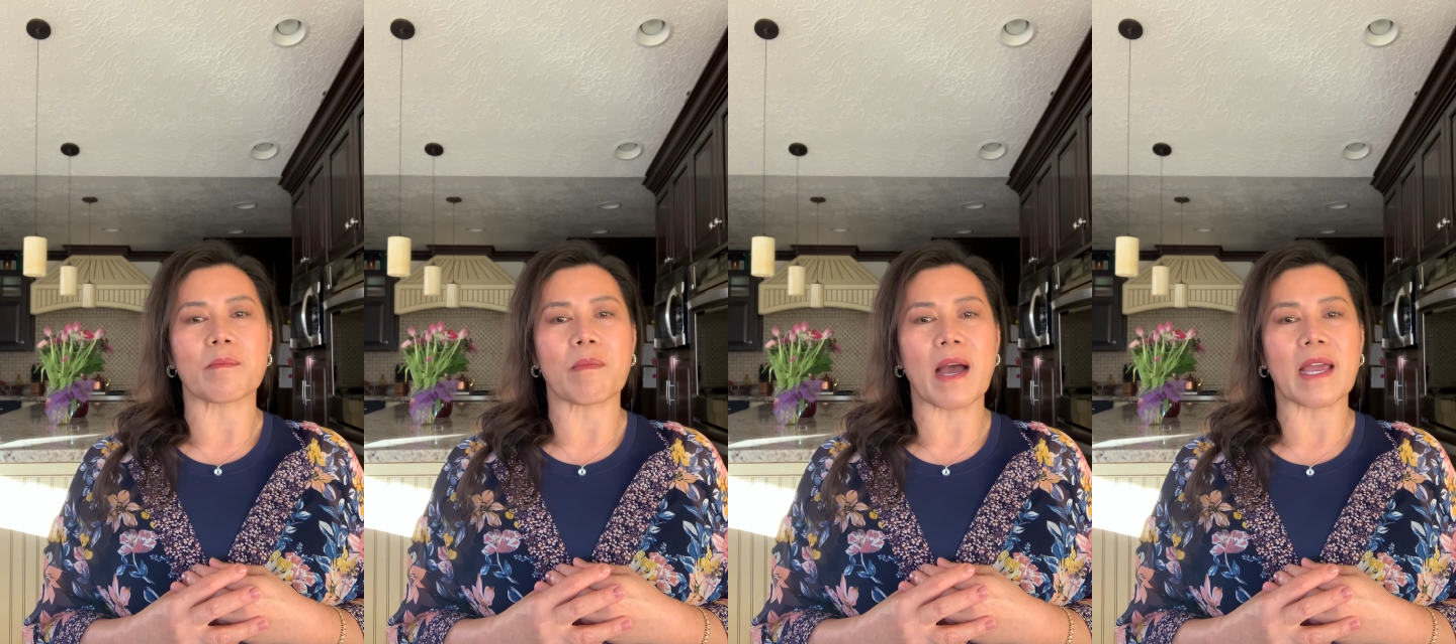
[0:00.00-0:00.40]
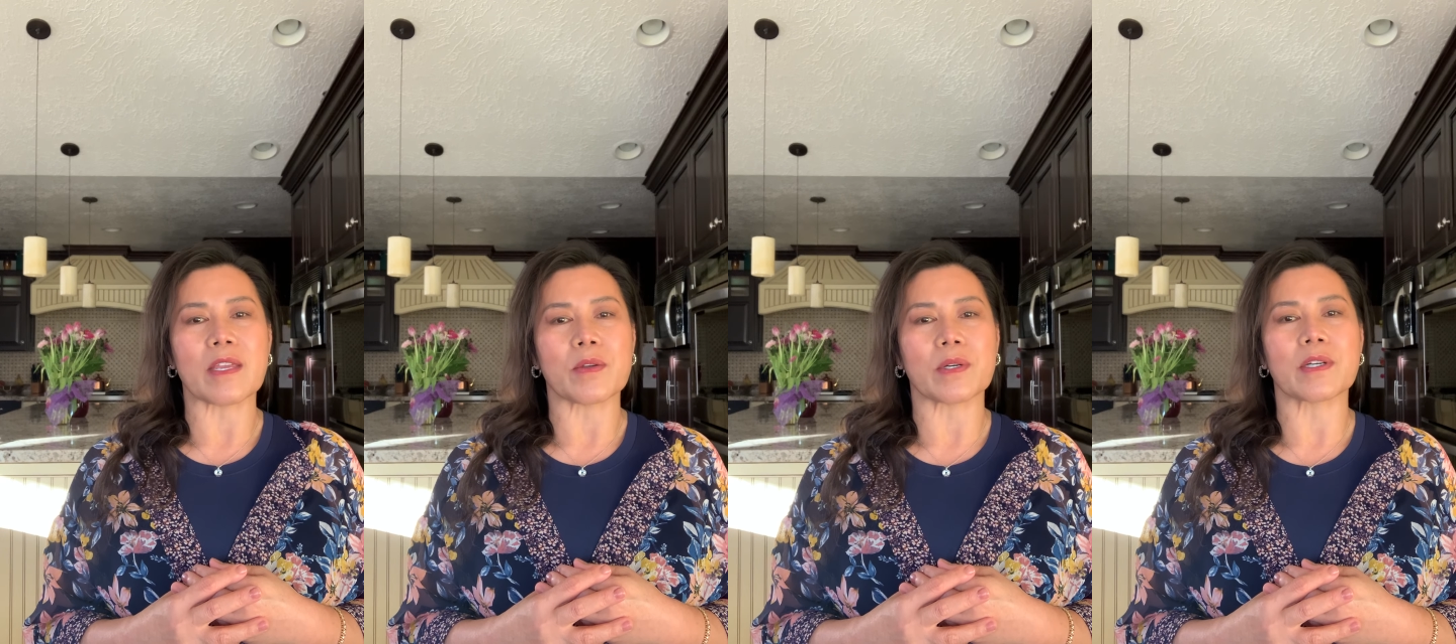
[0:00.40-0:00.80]
buy
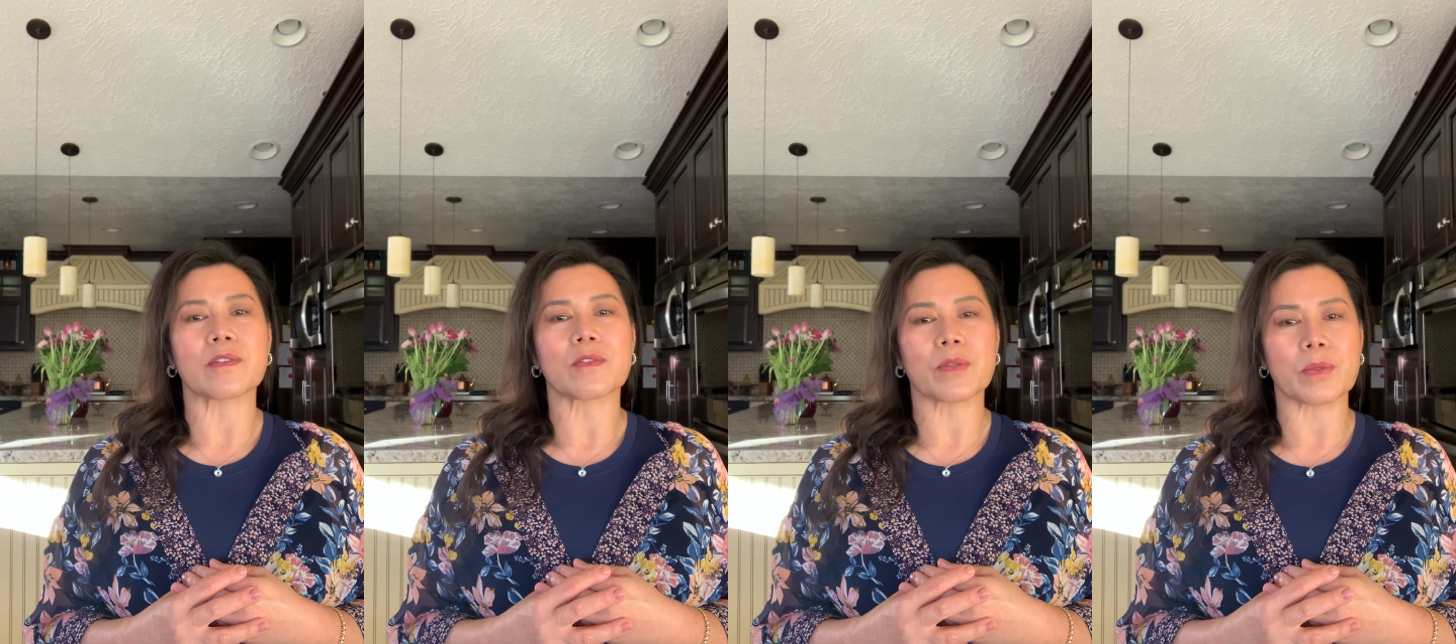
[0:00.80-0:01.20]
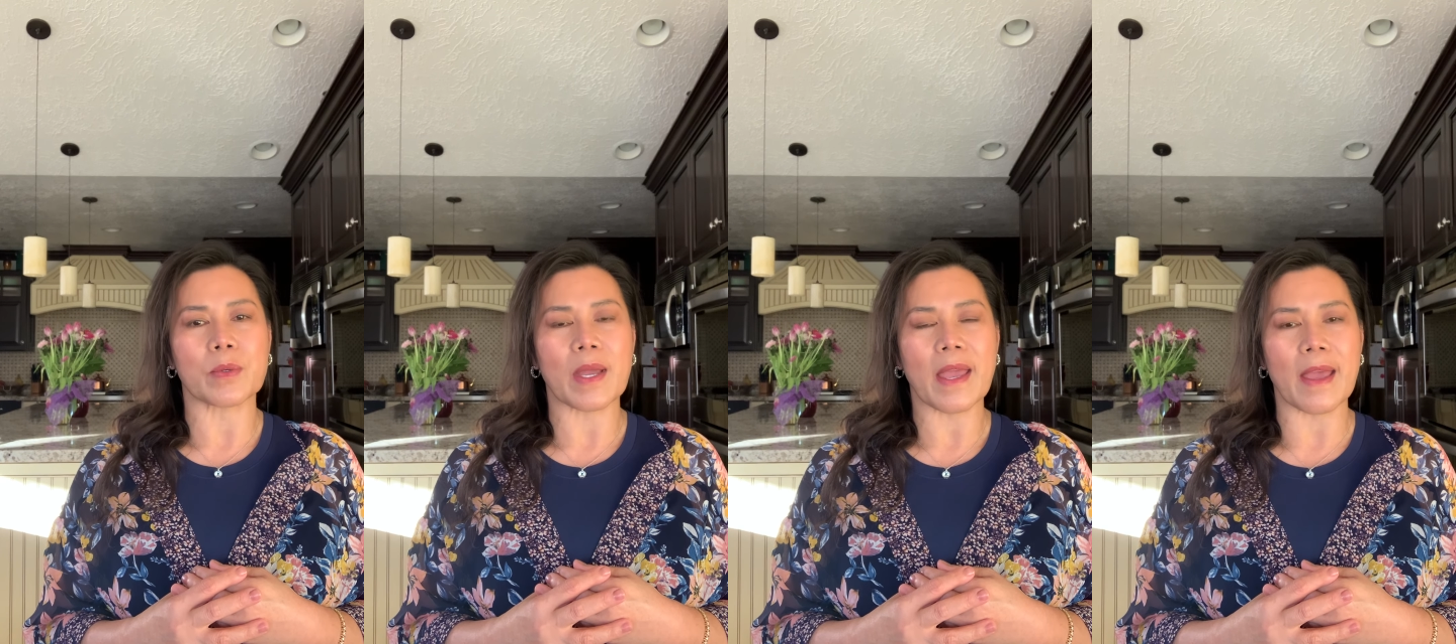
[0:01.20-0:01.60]
your
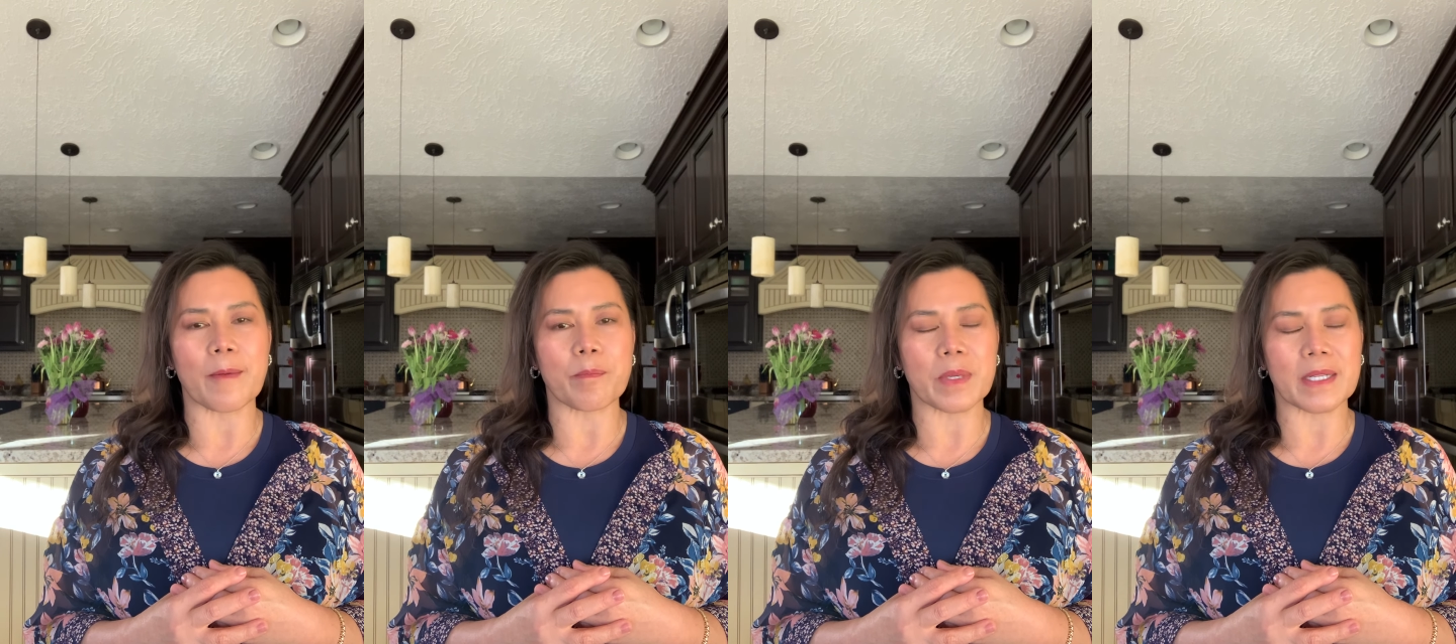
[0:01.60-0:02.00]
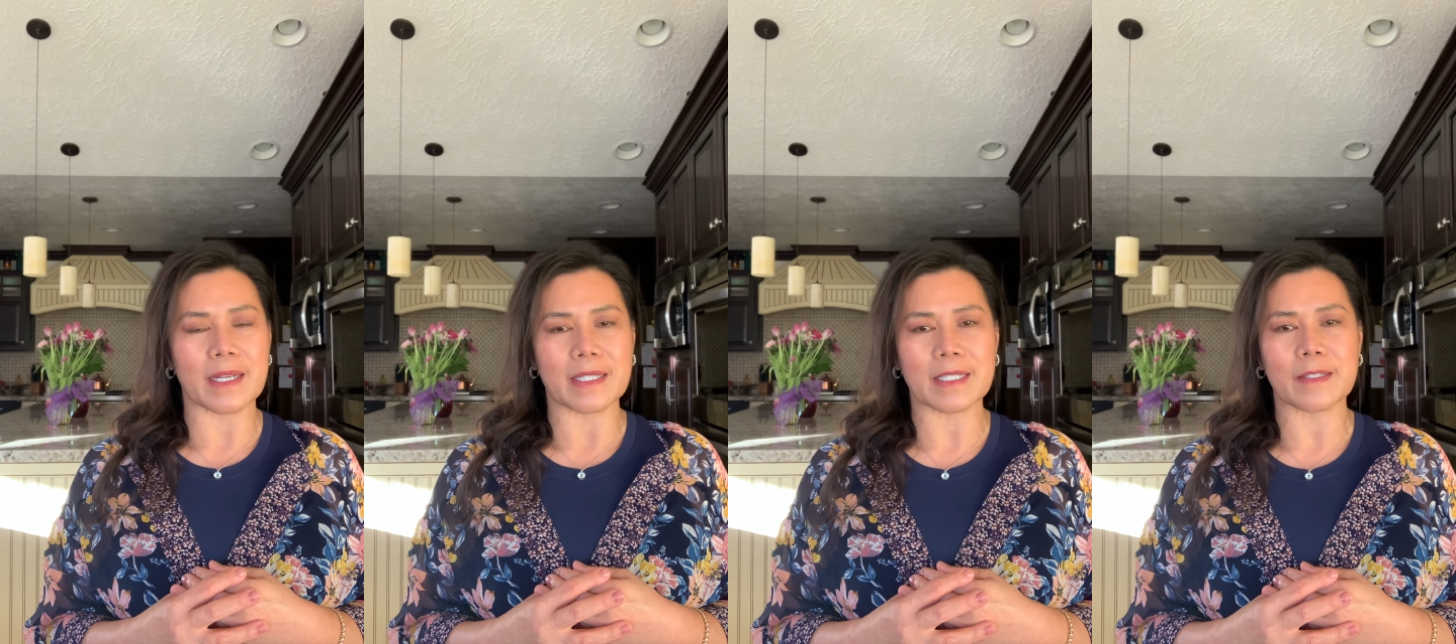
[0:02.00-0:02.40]
true
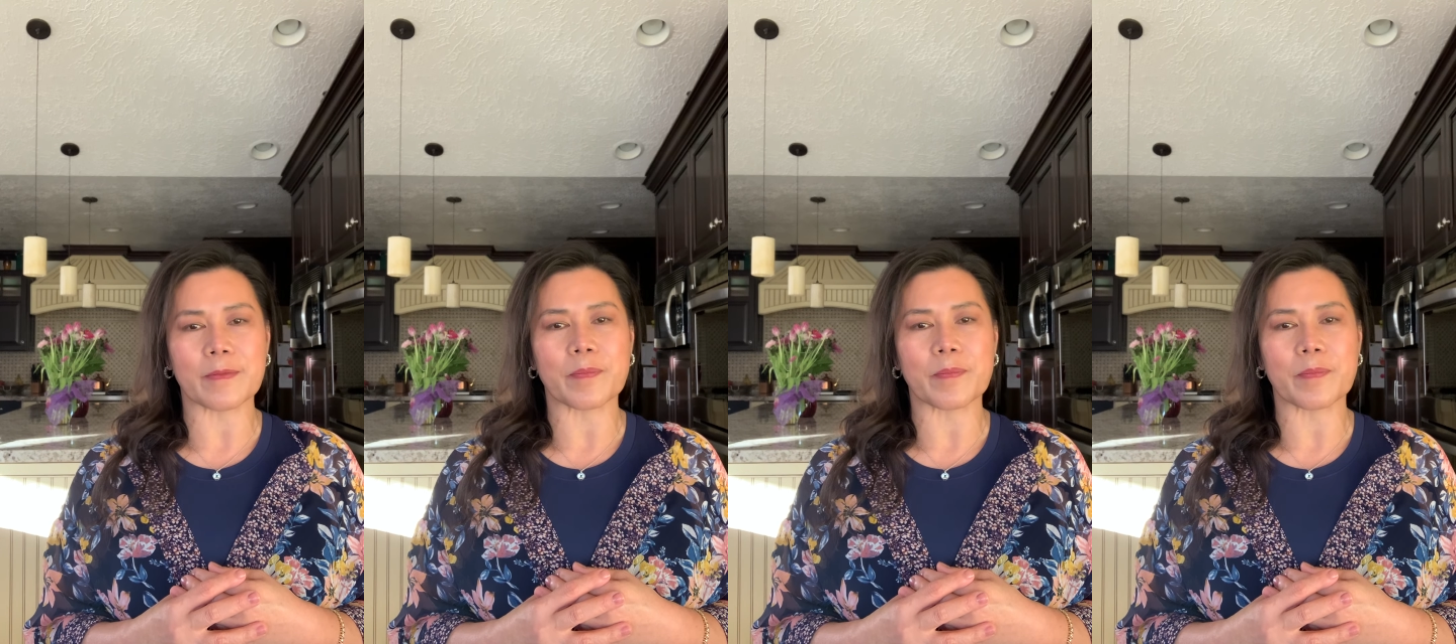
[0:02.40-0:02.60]
happiness.